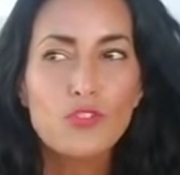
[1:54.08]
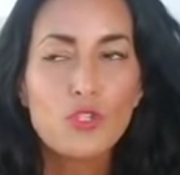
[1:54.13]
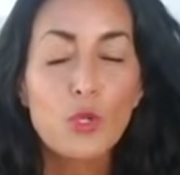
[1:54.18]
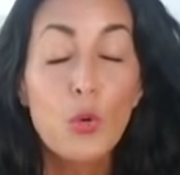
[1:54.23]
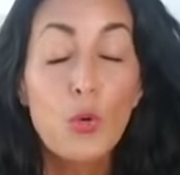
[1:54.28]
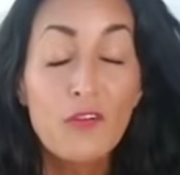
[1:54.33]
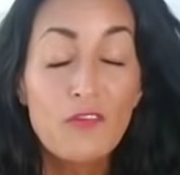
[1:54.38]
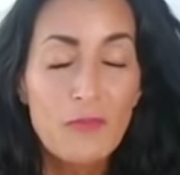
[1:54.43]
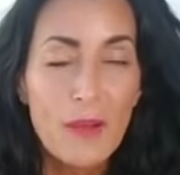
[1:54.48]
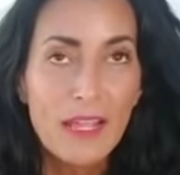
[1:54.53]

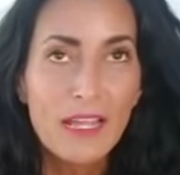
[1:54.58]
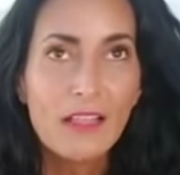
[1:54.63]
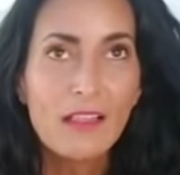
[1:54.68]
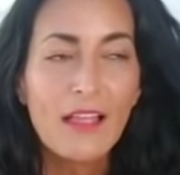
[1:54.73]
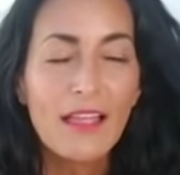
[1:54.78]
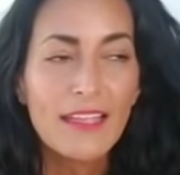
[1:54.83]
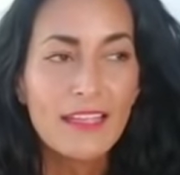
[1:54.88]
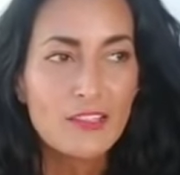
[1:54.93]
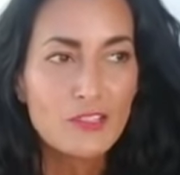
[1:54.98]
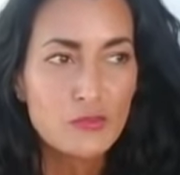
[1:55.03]
two of my
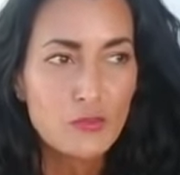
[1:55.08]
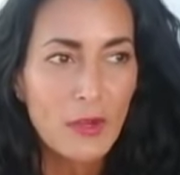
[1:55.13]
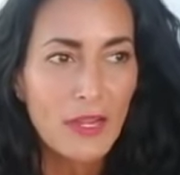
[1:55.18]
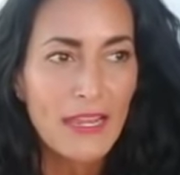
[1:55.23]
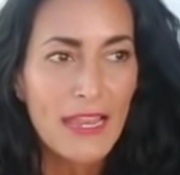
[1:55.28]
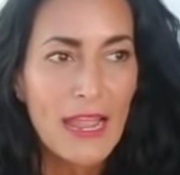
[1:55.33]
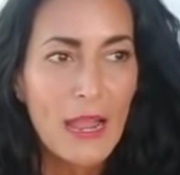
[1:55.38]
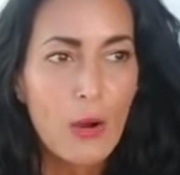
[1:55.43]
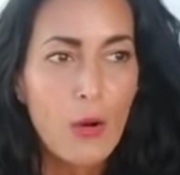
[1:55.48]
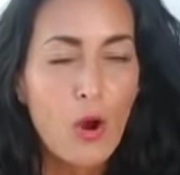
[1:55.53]
clients
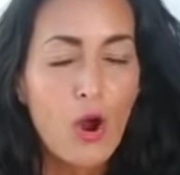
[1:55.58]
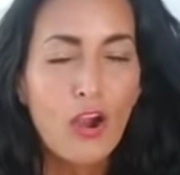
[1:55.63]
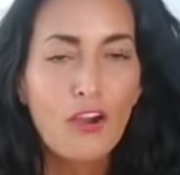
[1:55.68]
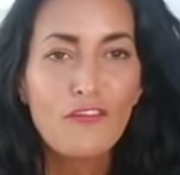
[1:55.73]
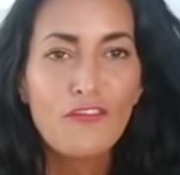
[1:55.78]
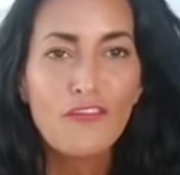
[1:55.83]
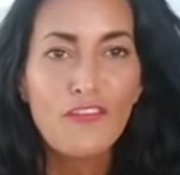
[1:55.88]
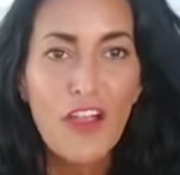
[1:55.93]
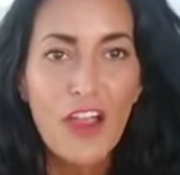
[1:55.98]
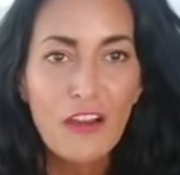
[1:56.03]
right now
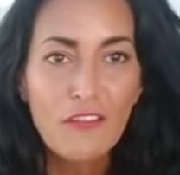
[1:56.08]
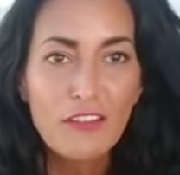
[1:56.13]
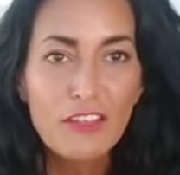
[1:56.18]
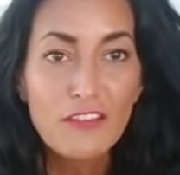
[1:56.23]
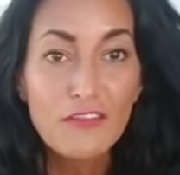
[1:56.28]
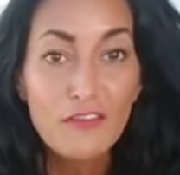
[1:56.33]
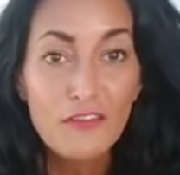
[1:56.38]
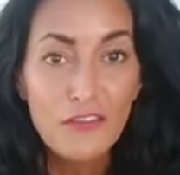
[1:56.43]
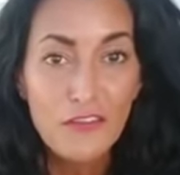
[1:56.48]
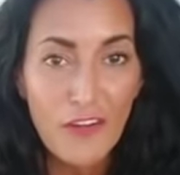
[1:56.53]
are
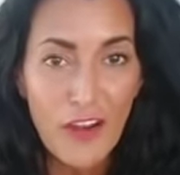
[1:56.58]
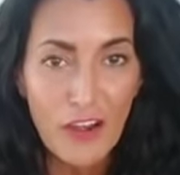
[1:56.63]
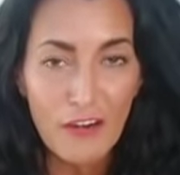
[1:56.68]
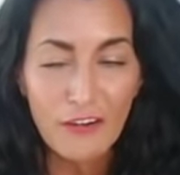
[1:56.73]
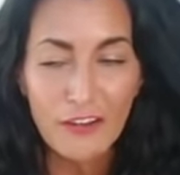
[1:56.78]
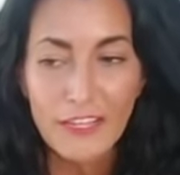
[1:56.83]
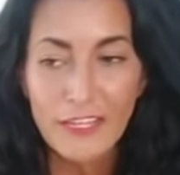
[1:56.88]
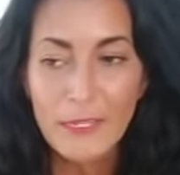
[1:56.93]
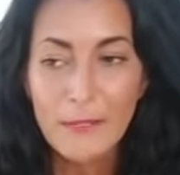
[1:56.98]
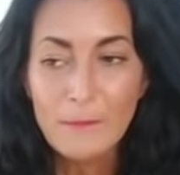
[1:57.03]
very,
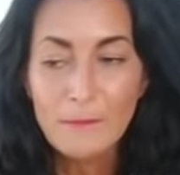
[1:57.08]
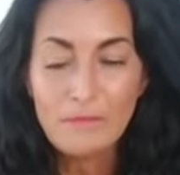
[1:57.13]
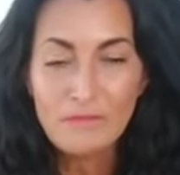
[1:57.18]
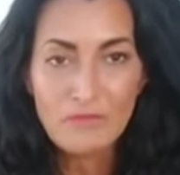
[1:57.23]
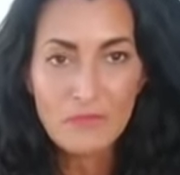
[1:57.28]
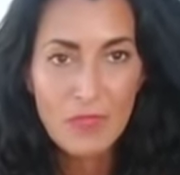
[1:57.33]
very